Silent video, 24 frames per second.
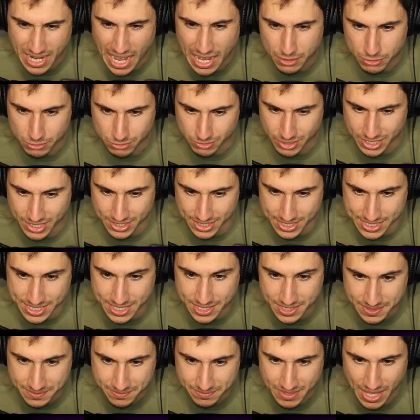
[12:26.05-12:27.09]
not
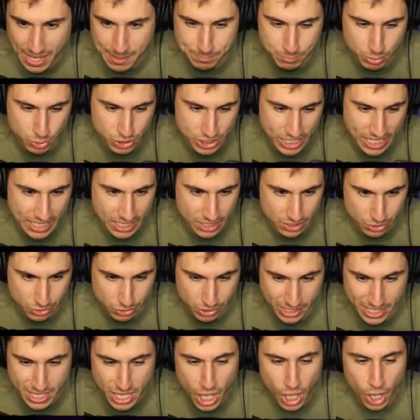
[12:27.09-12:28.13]
really. Not
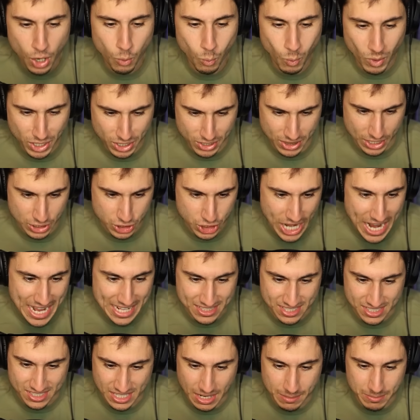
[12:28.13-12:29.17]
particularly. What are the
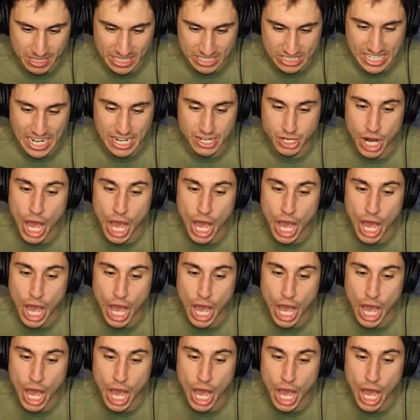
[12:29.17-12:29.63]
chances? I'm gonna say